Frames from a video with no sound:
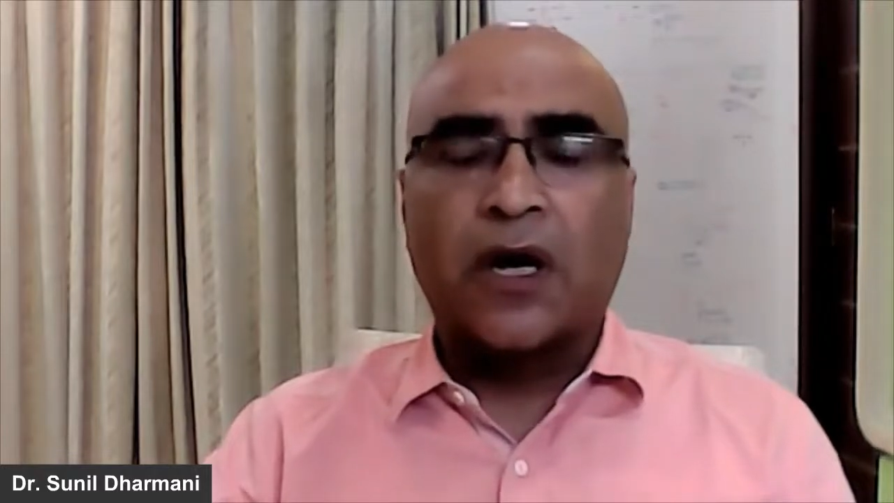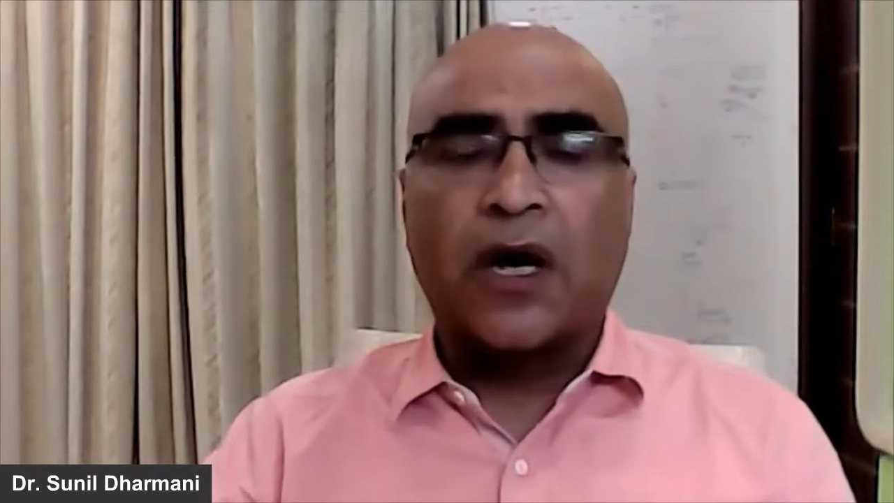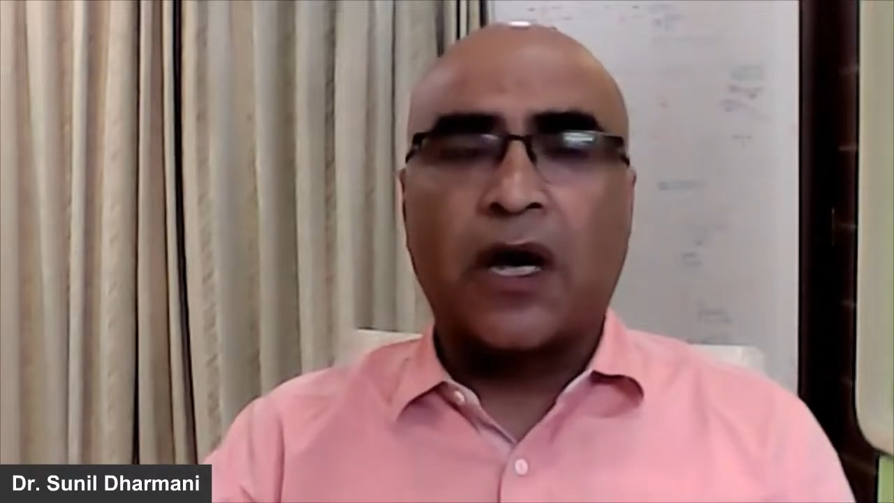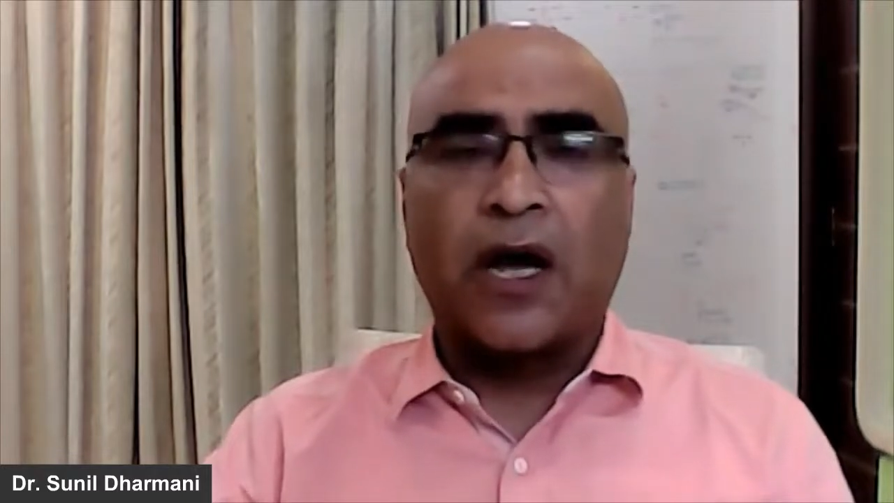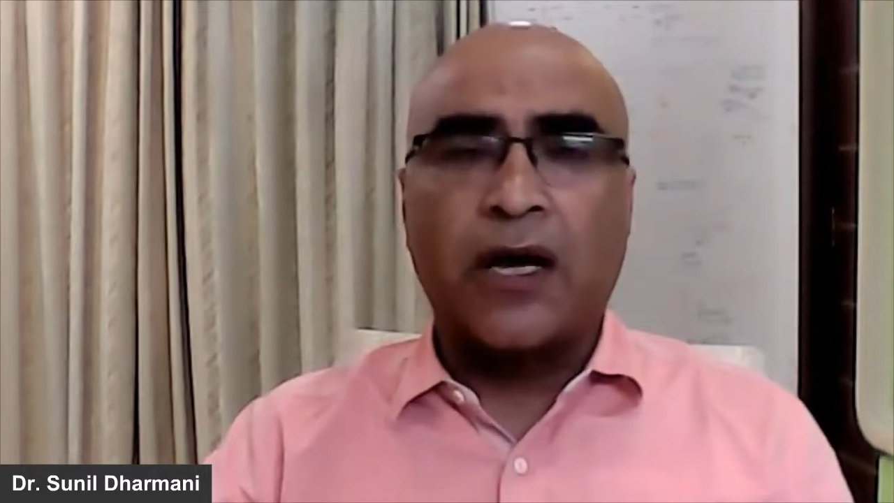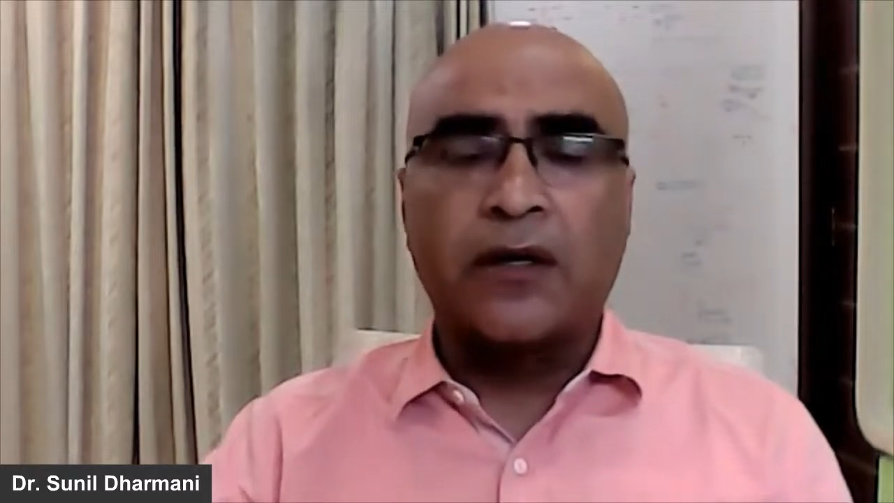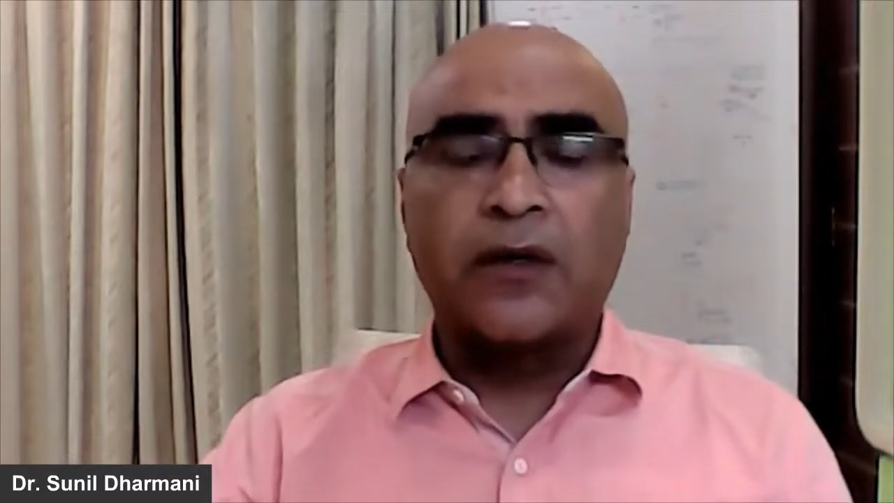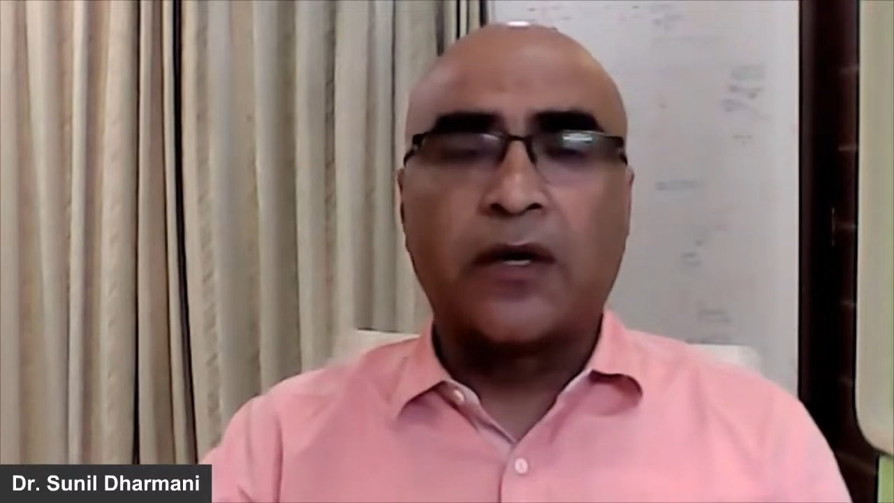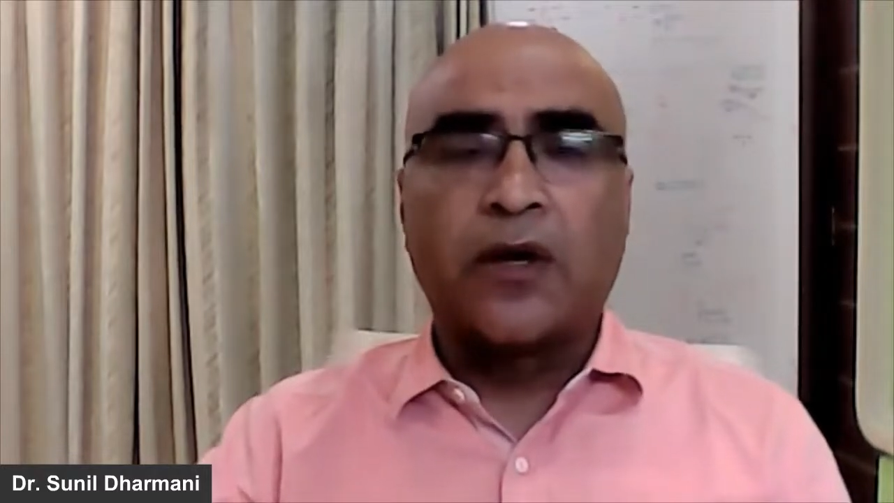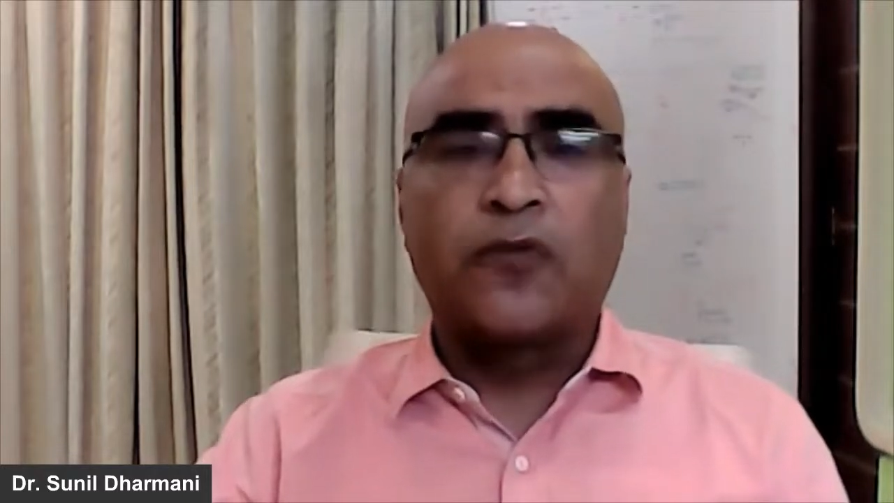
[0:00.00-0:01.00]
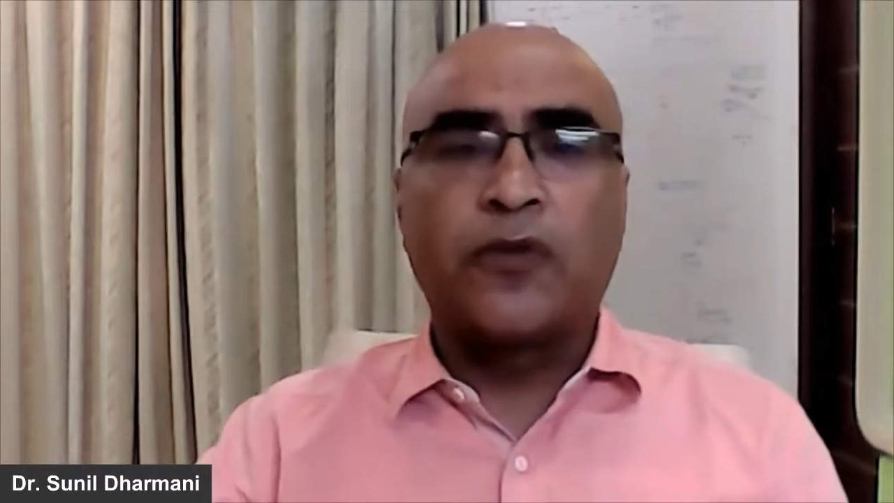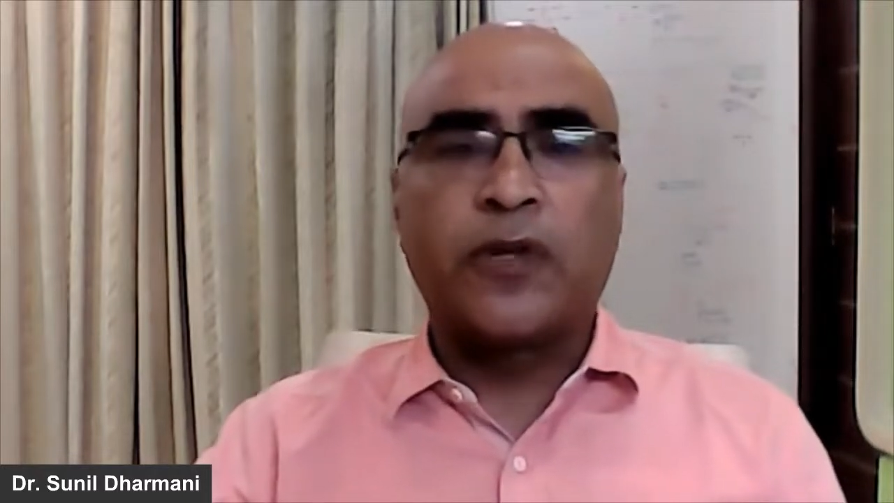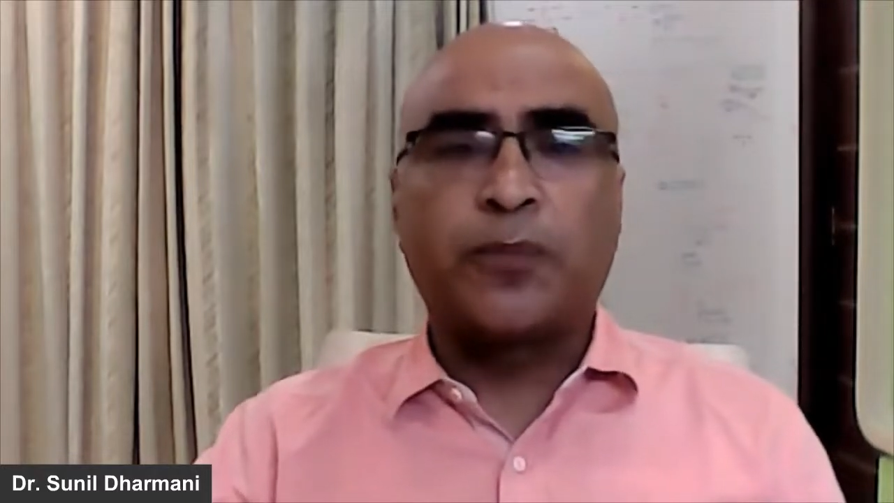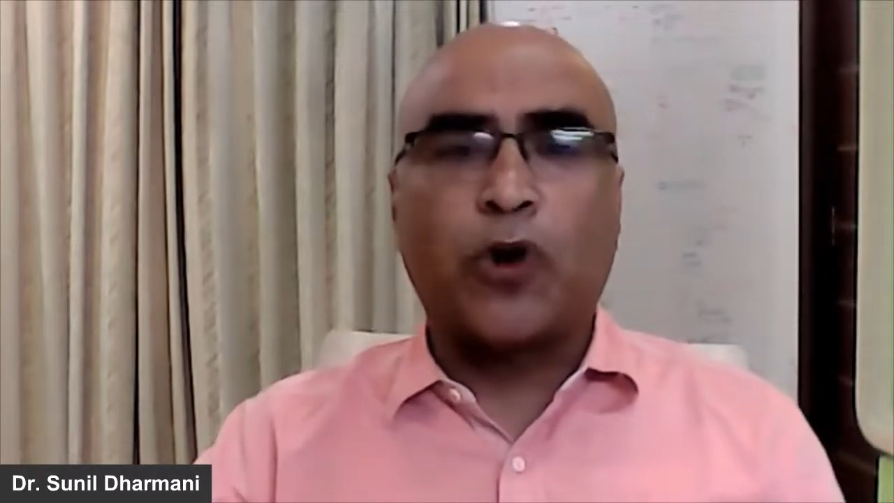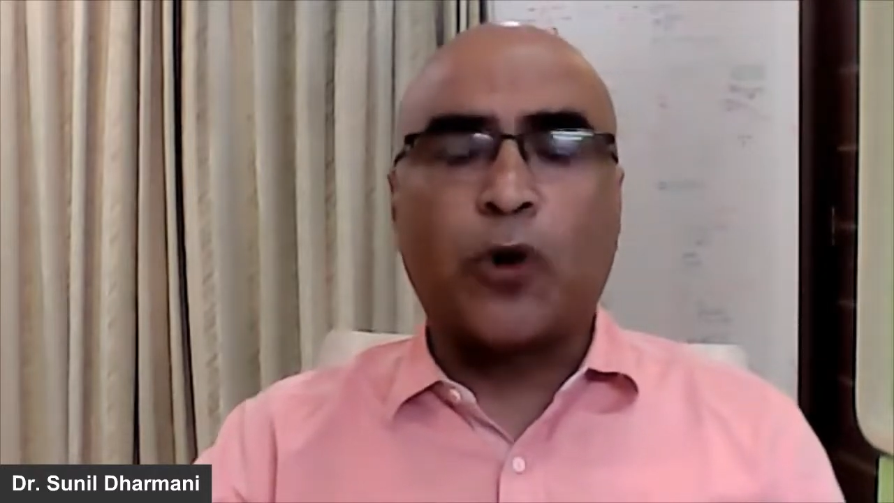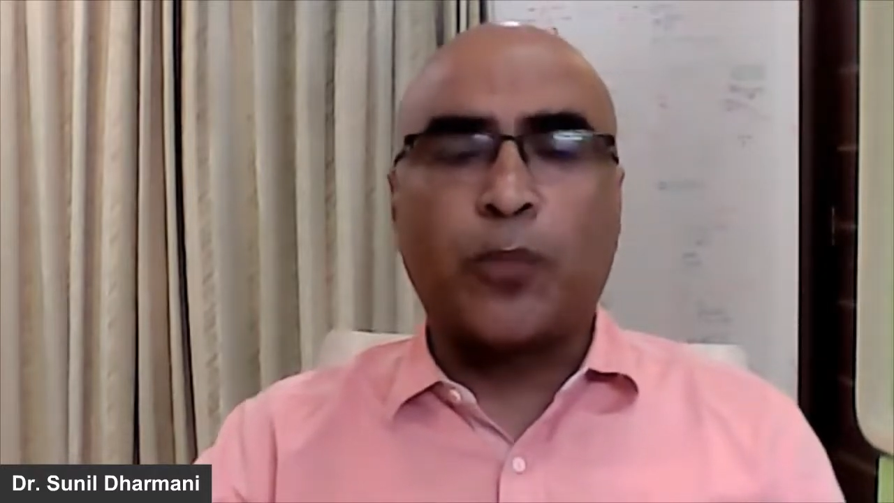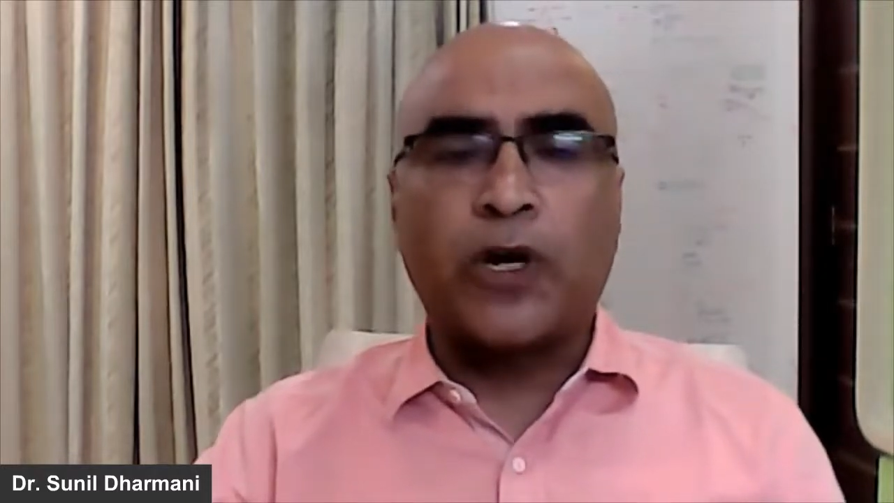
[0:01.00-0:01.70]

and with the proper